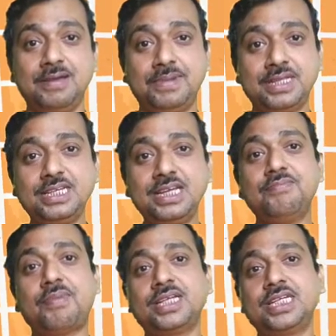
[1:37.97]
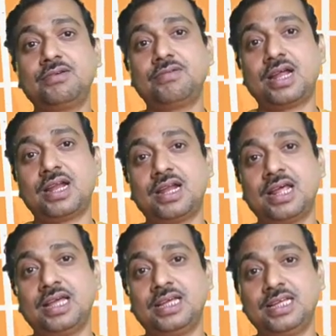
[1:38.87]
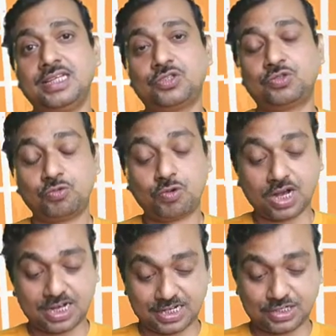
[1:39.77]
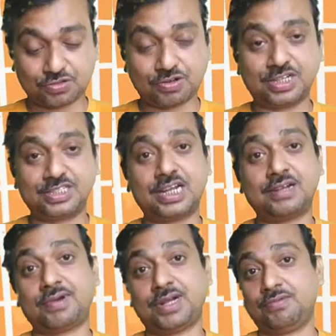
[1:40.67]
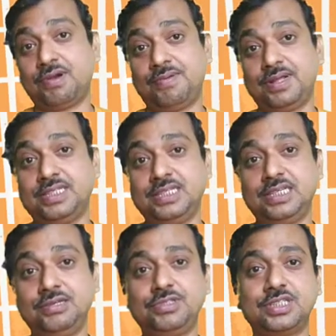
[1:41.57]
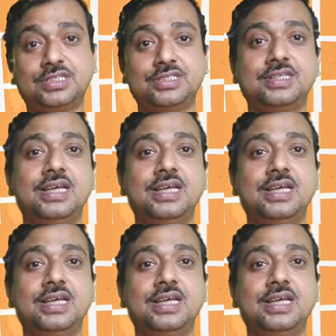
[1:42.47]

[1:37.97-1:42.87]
praising in particular his sugar-rated sonnets, that particular phrase he uses,